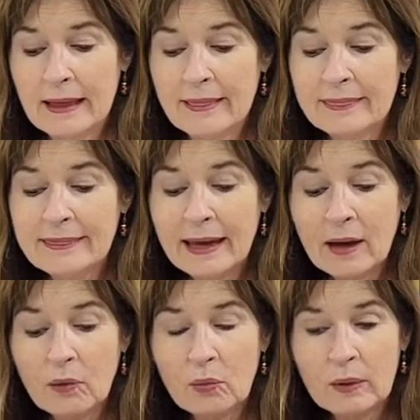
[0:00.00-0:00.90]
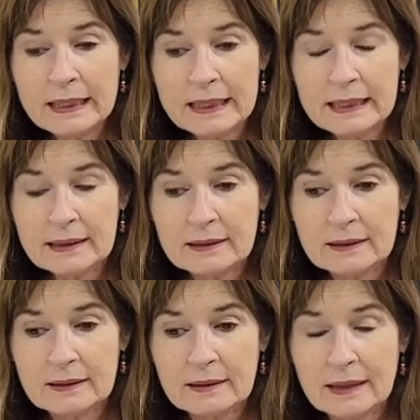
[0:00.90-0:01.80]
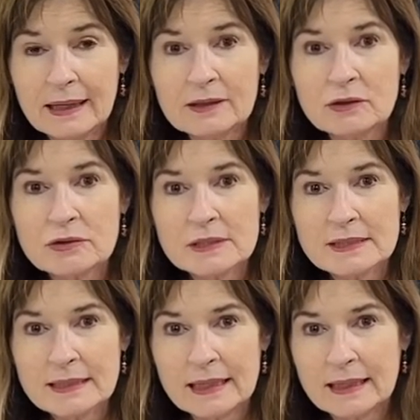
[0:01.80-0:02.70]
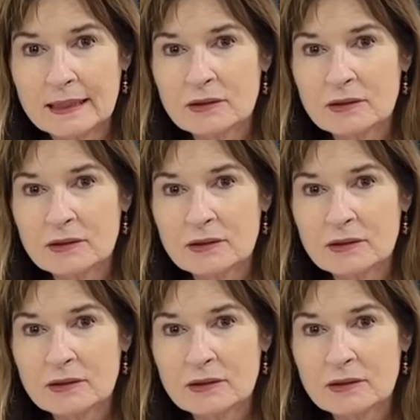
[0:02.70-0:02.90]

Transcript: that we understand,